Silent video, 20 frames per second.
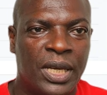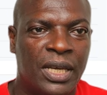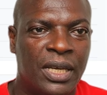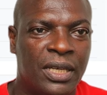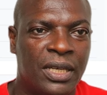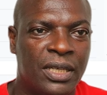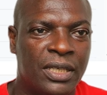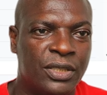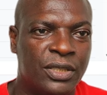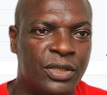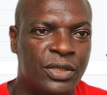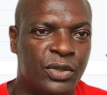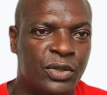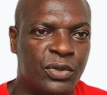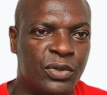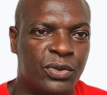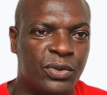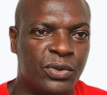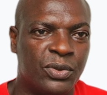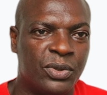is
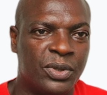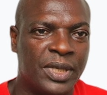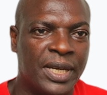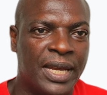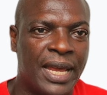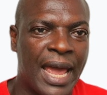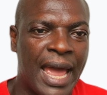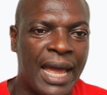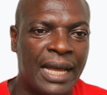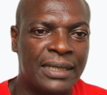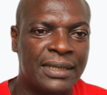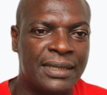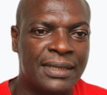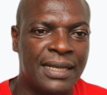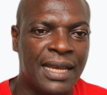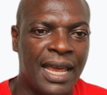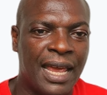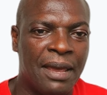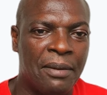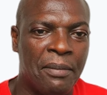to
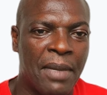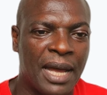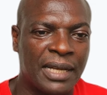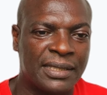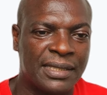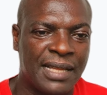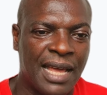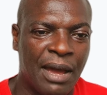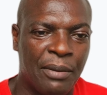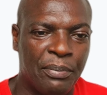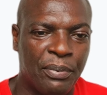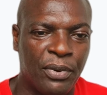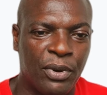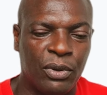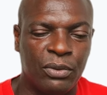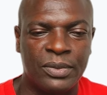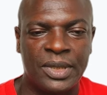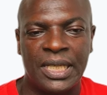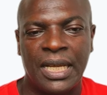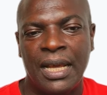get a master
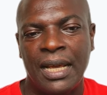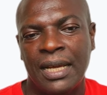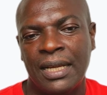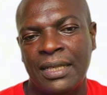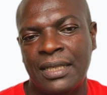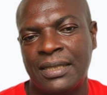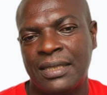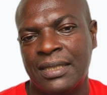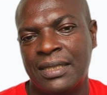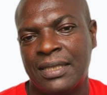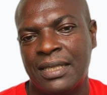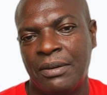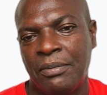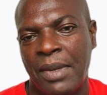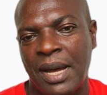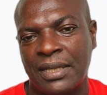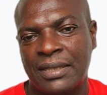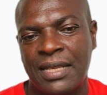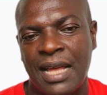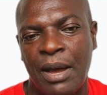prompt. This is the
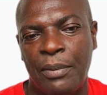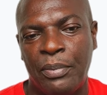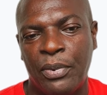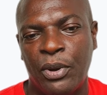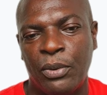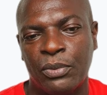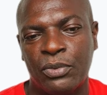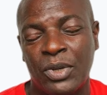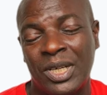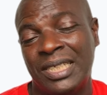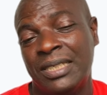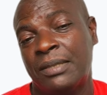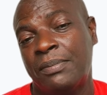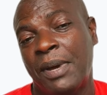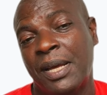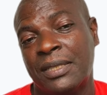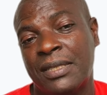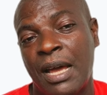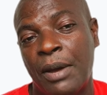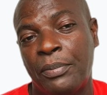master prompt. What this
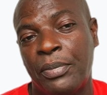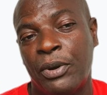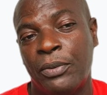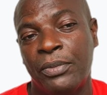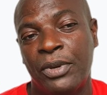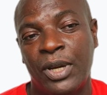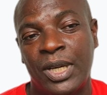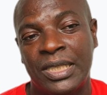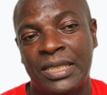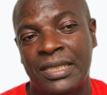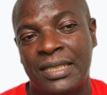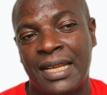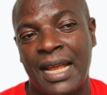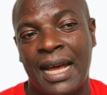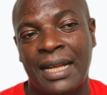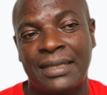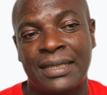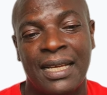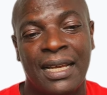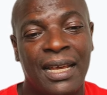master prompt does is
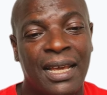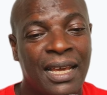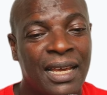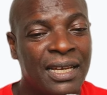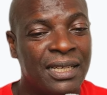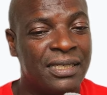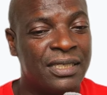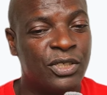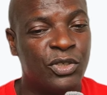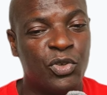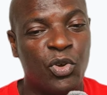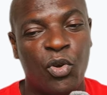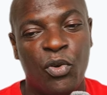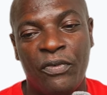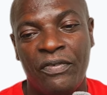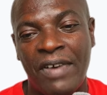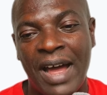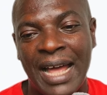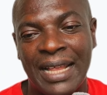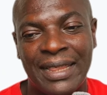that it is
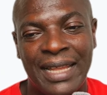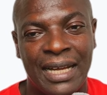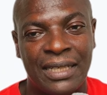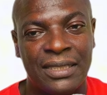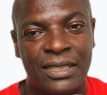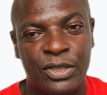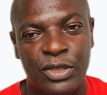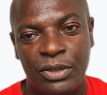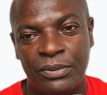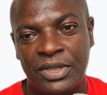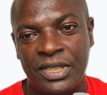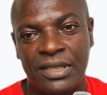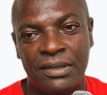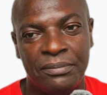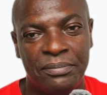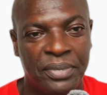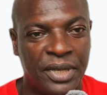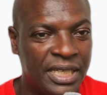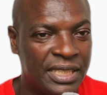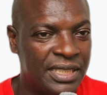over 30
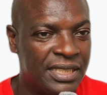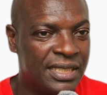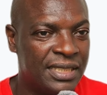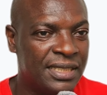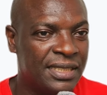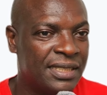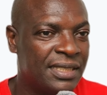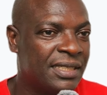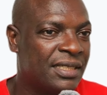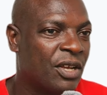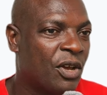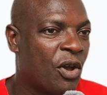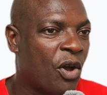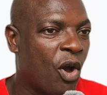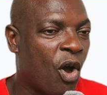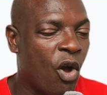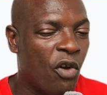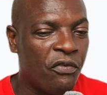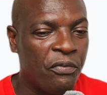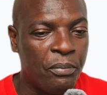something pages
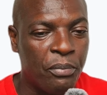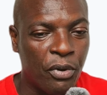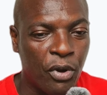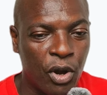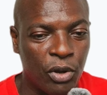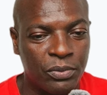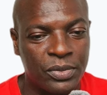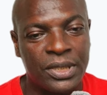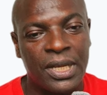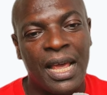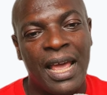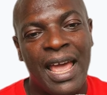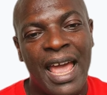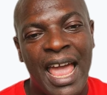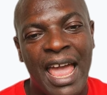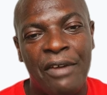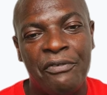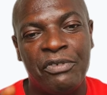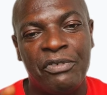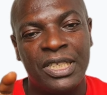of prompt.
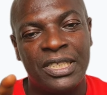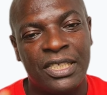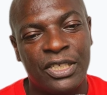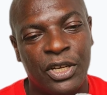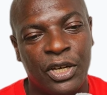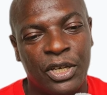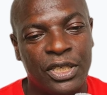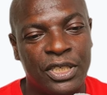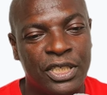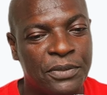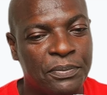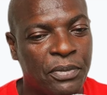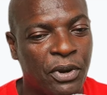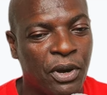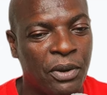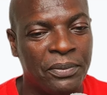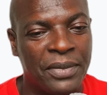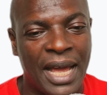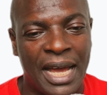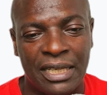Everything on this
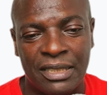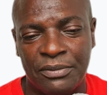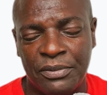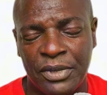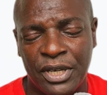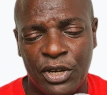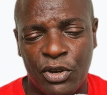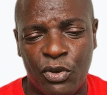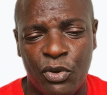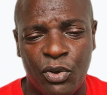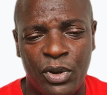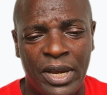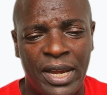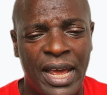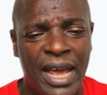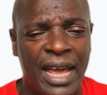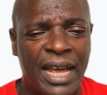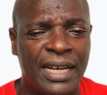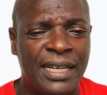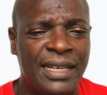prompt has been
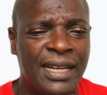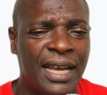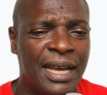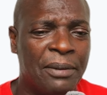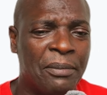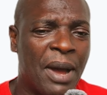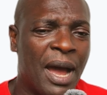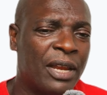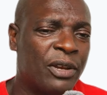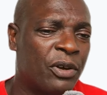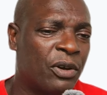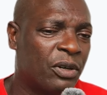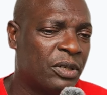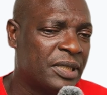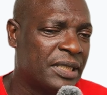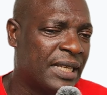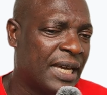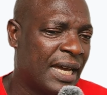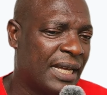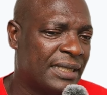coded and
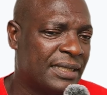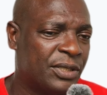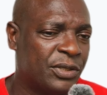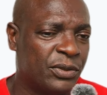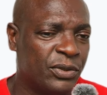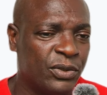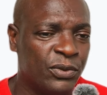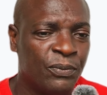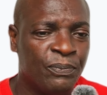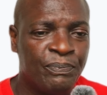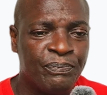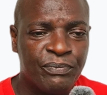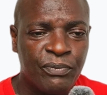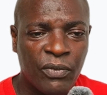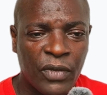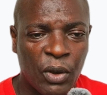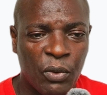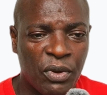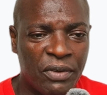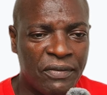all that. So
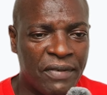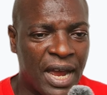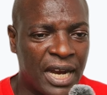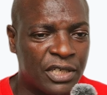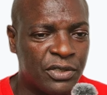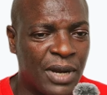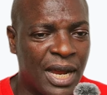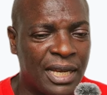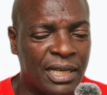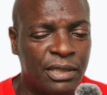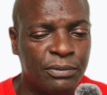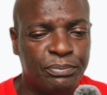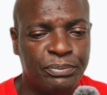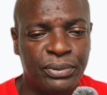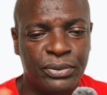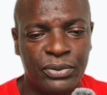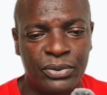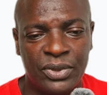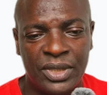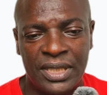we've actually
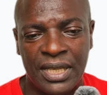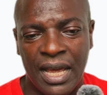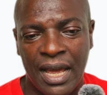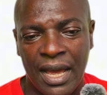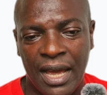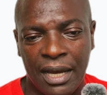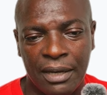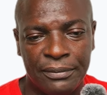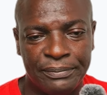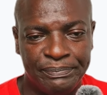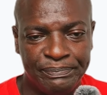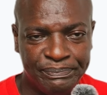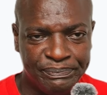put all